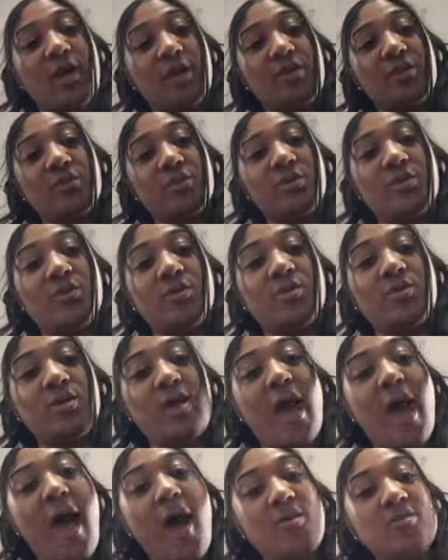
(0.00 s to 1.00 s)
through
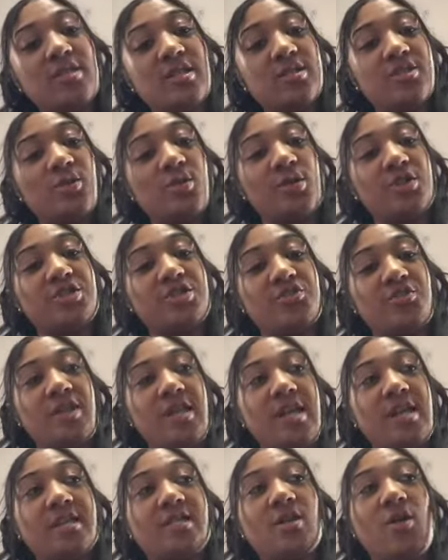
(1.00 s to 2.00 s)
the houses on the
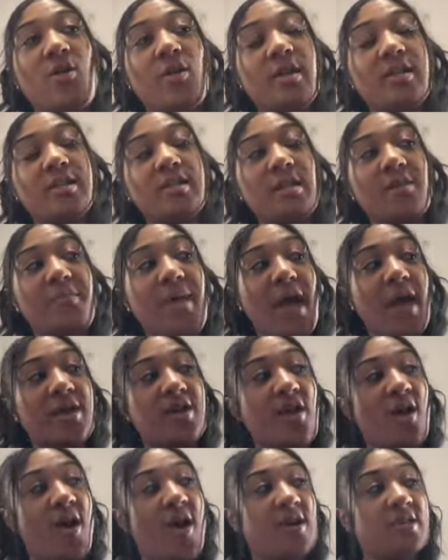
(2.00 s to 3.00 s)
street. He's going into the
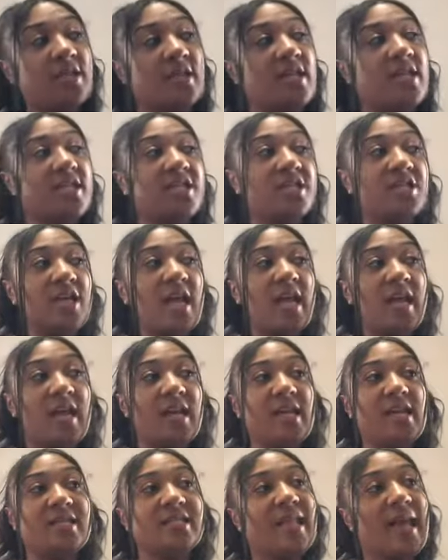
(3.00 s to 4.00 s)
backyards and he's
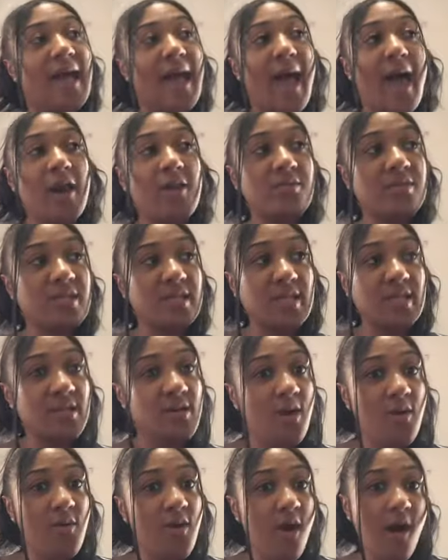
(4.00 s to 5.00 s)
checking. He's like, I don't see
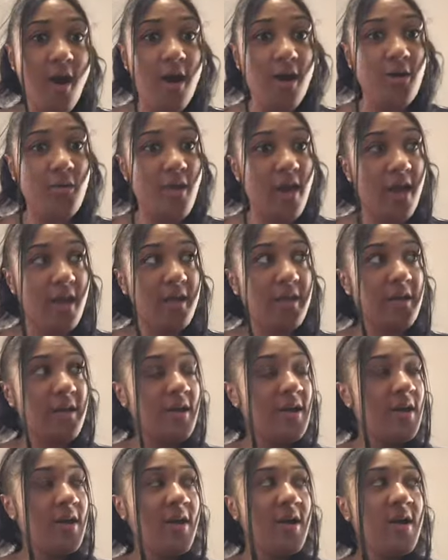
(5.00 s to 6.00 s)
no car, right?
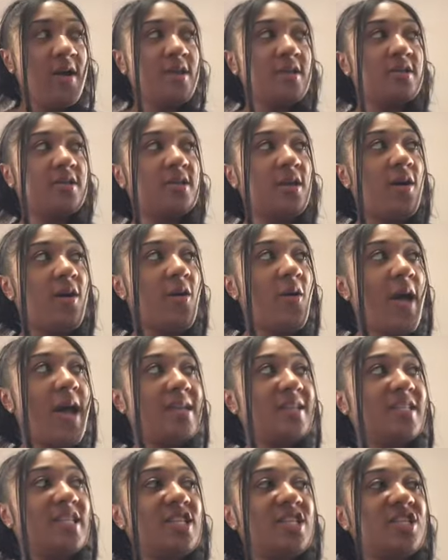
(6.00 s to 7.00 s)
So
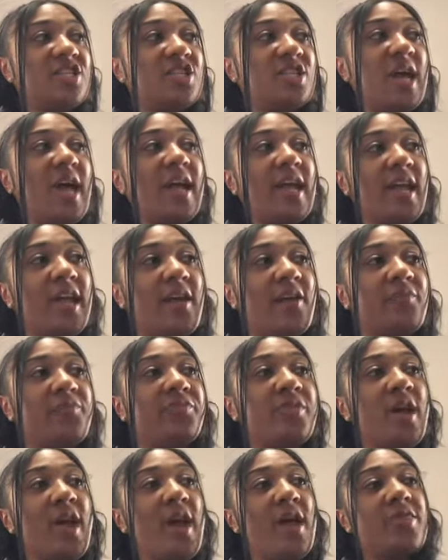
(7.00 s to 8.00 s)
as he's
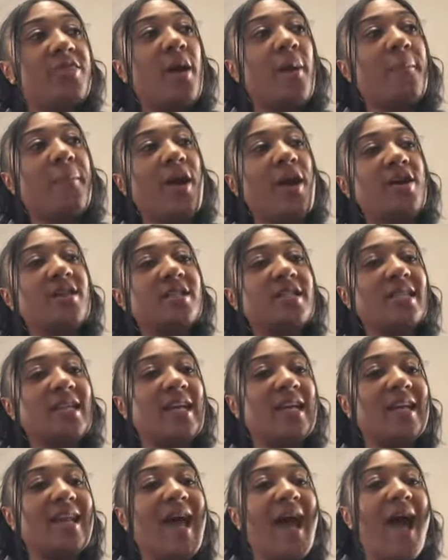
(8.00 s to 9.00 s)
checking, the person
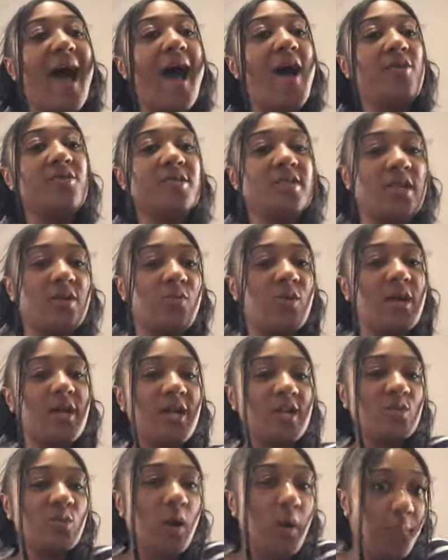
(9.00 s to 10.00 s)
in the house that
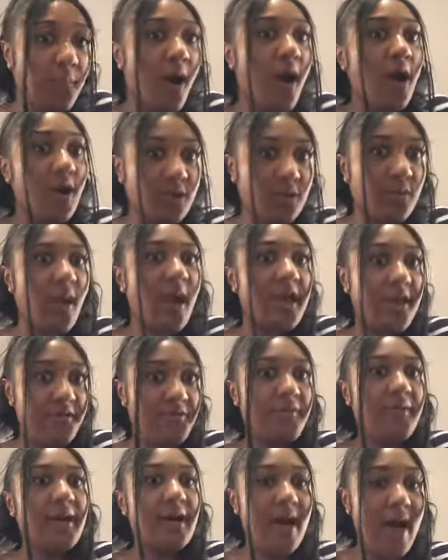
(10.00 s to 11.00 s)
because we're parked right in
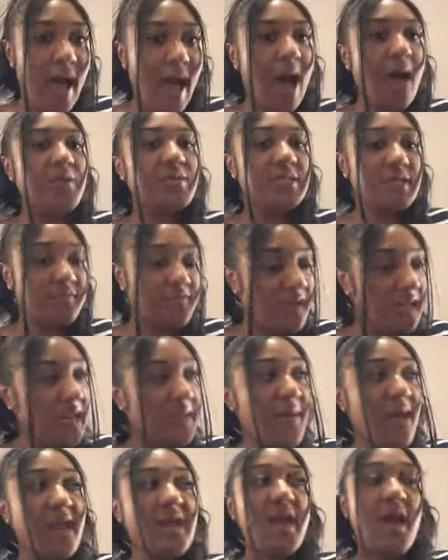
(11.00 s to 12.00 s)
front of the house. If
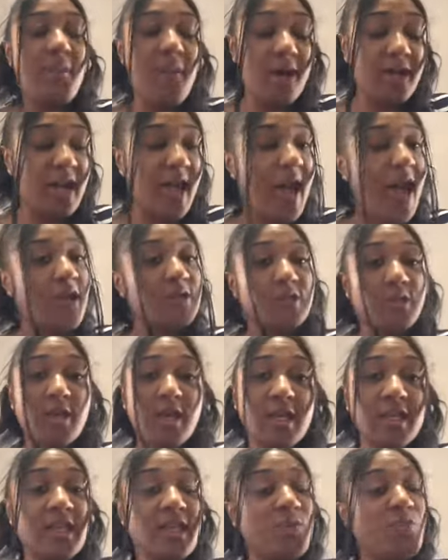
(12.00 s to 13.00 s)
anybody come out that house or
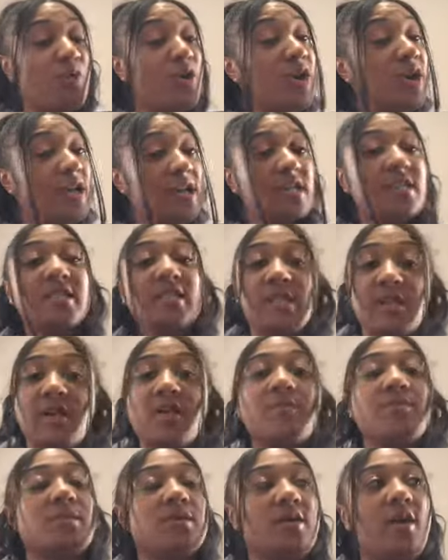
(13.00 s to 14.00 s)
anything, we're gonna see
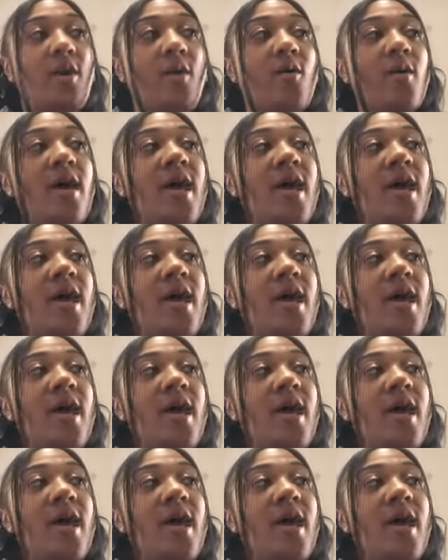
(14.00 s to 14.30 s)
him. So